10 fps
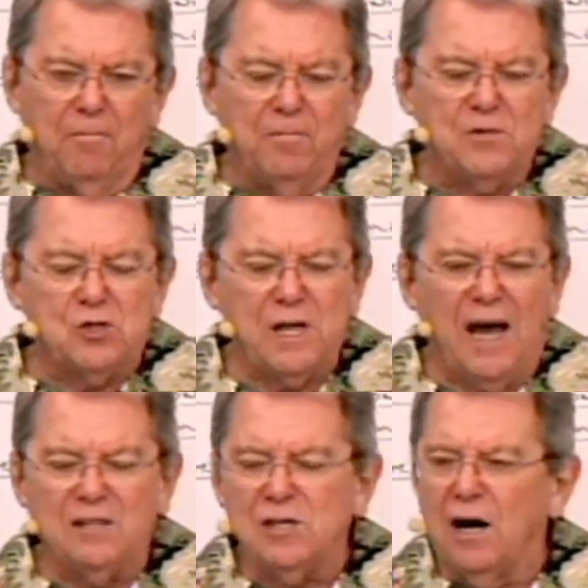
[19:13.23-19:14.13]

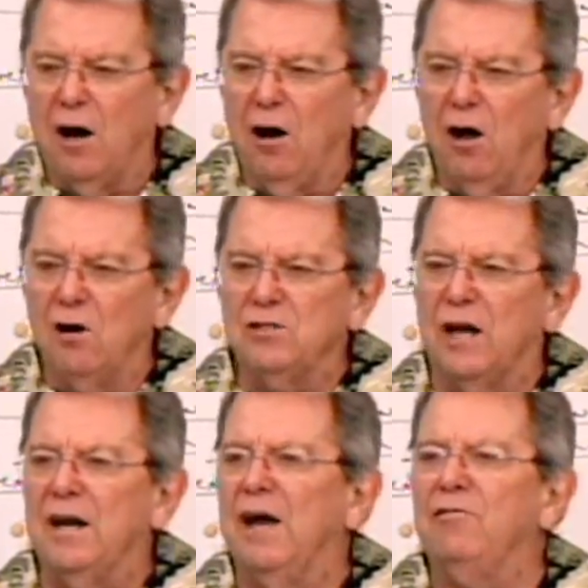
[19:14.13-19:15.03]
sacs in our lungs
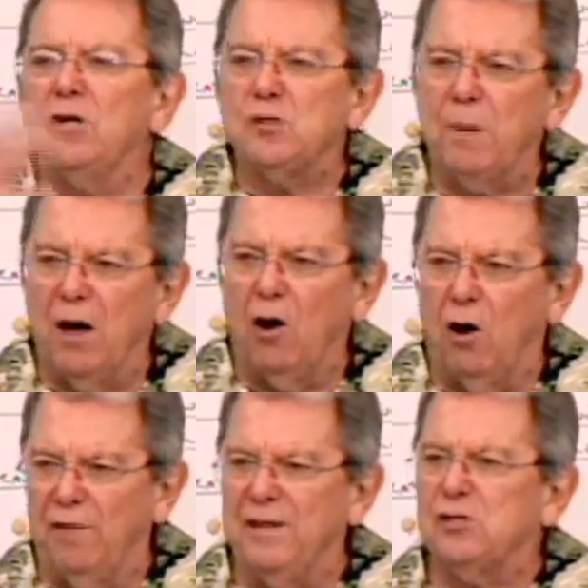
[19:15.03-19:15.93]
that never expel all of it.